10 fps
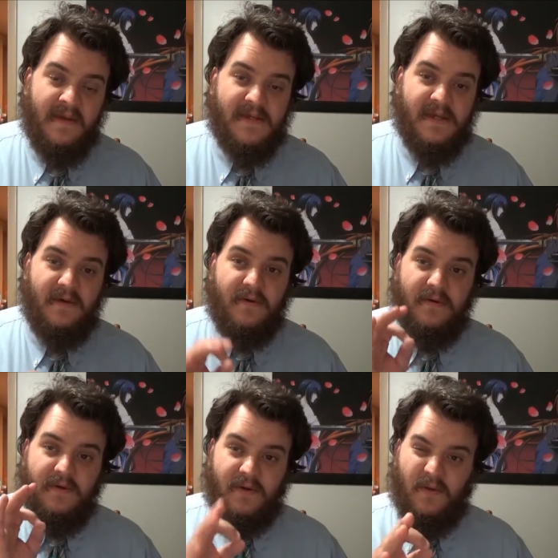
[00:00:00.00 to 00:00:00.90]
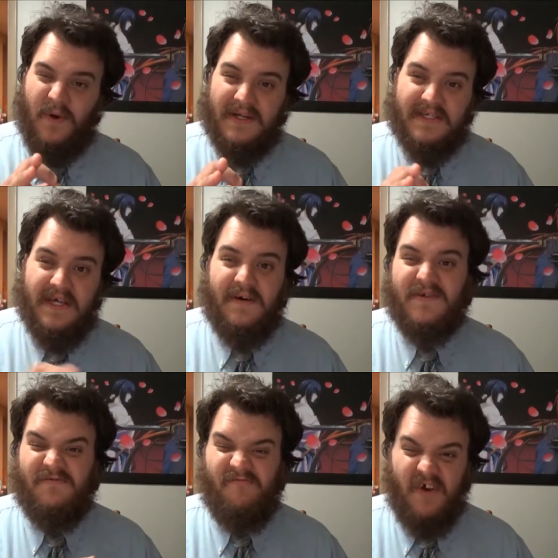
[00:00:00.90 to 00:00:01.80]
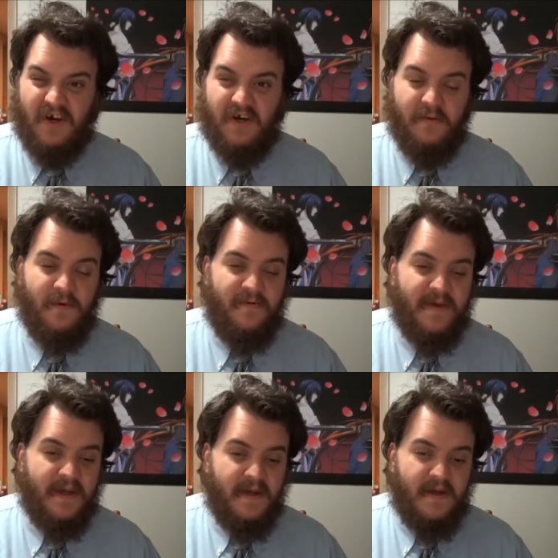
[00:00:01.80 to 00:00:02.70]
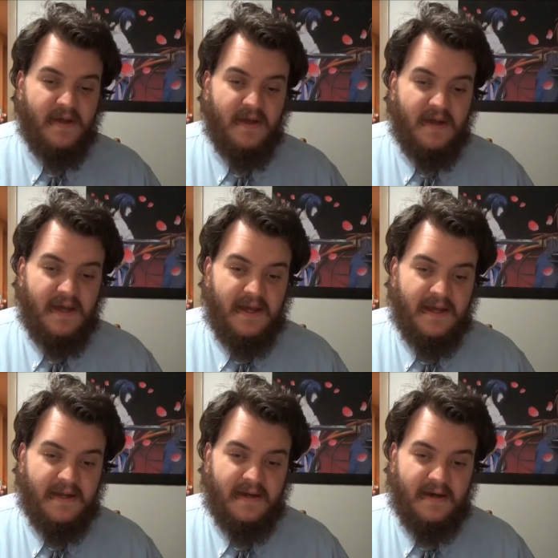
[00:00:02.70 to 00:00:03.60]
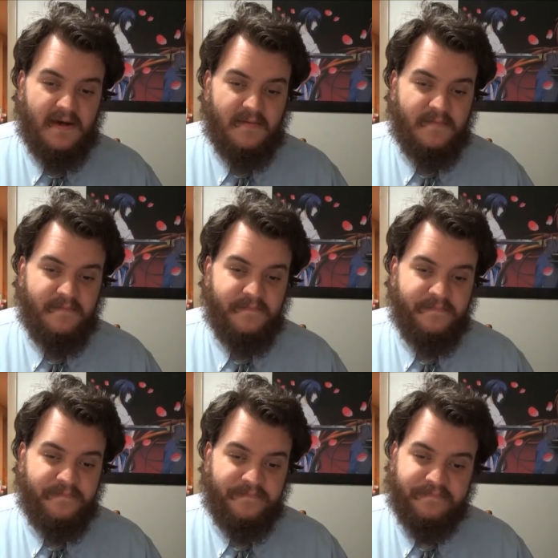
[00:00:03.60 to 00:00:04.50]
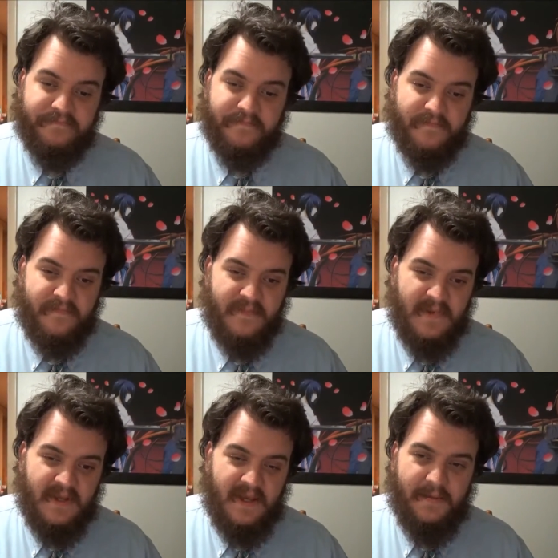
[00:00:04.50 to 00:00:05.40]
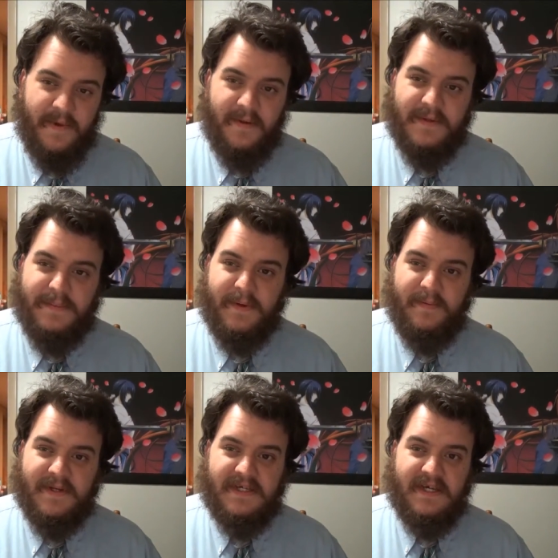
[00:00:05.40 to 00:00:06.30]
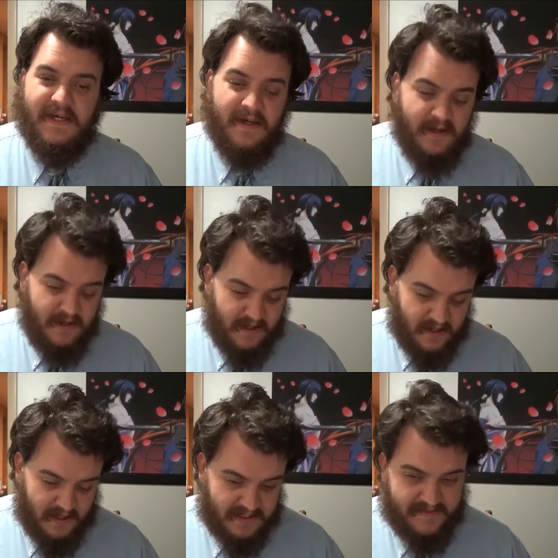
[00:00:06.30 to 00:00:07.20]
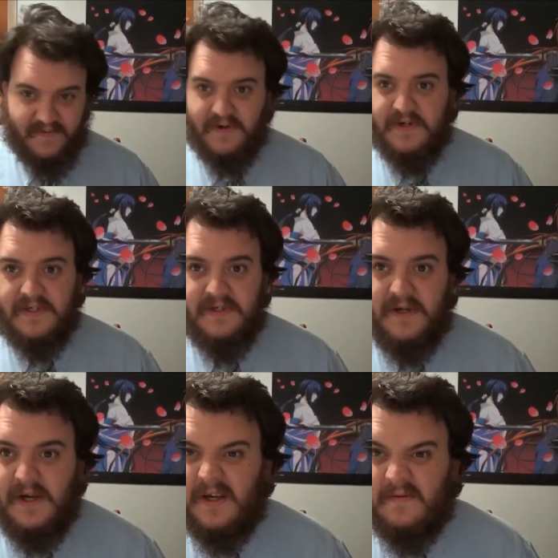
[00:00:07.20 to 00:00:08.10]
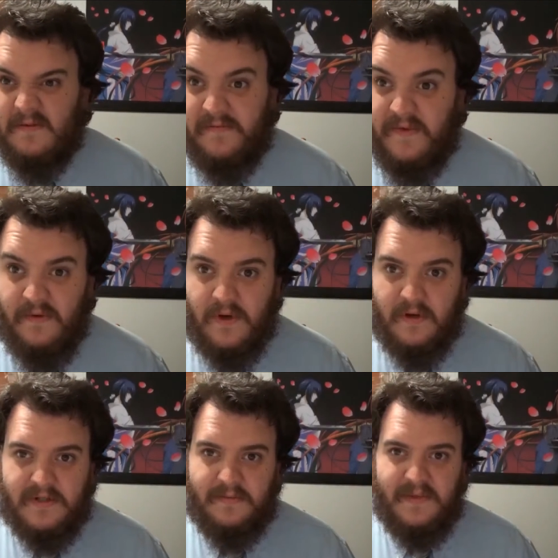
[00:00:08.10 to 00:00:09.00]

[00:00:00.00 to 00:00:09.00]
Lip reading: So you could watch that one. It's a very good movie. And yeah, I mean, that's pretty much it as far as a review goes.